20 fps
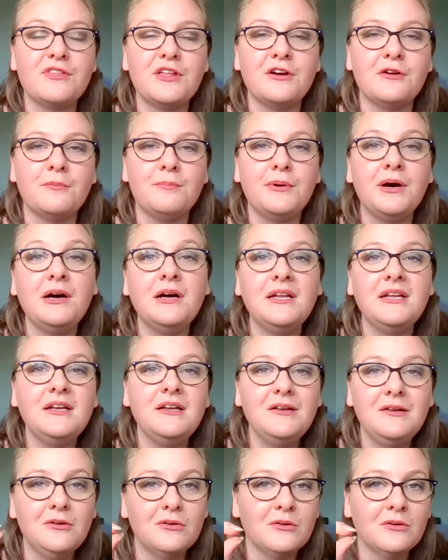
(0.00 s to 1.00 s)
their
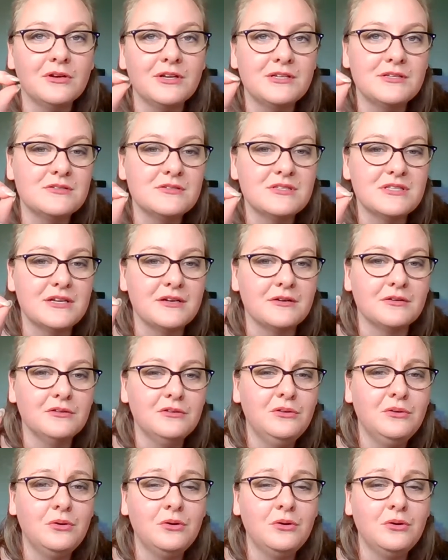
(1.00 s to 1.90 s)
body or is their